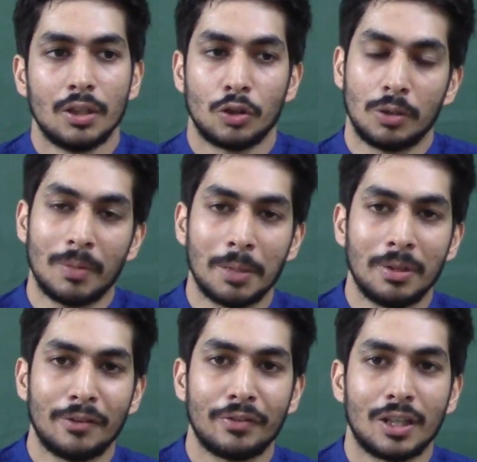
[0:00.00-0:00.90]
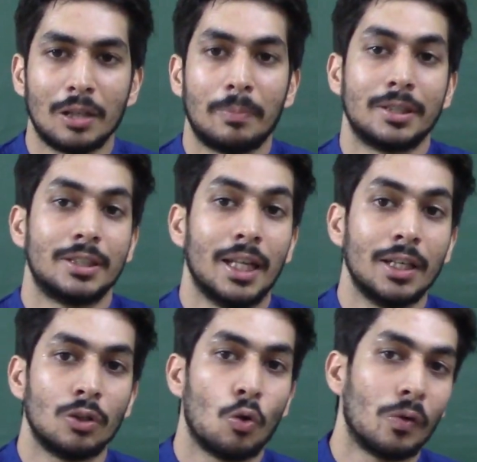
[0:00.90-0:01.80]
So it might be difficult, but
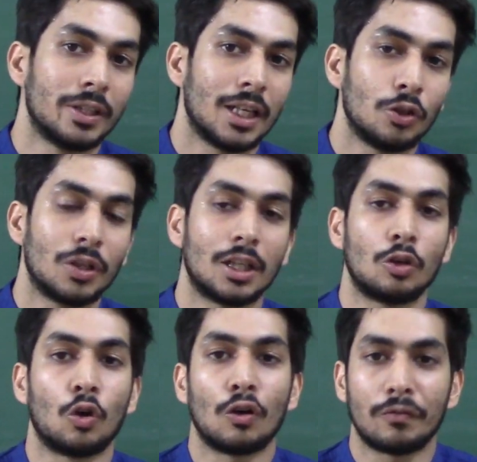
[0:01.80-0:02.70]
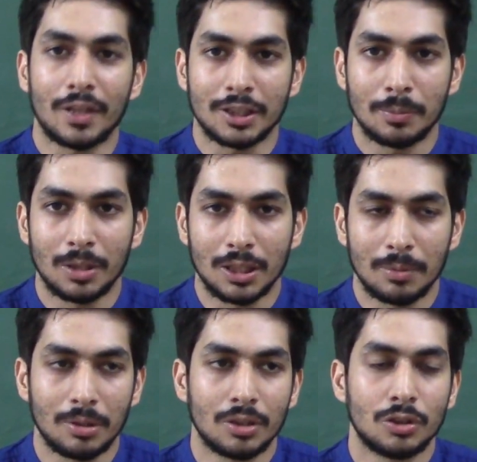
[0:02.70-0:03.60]
then over there you get a lot of flexibility,
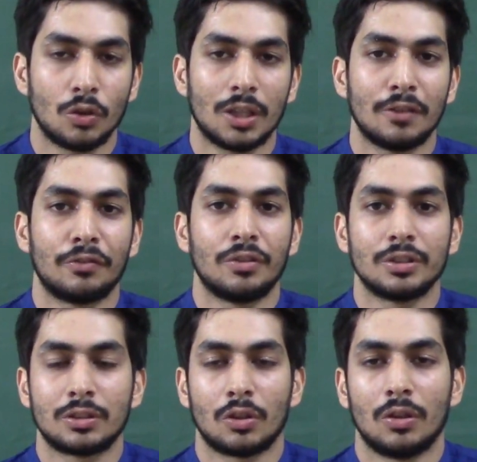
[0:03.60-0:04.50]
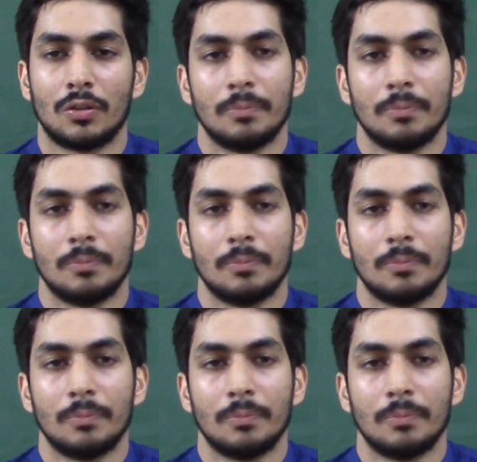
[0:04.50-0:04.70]
because you are the first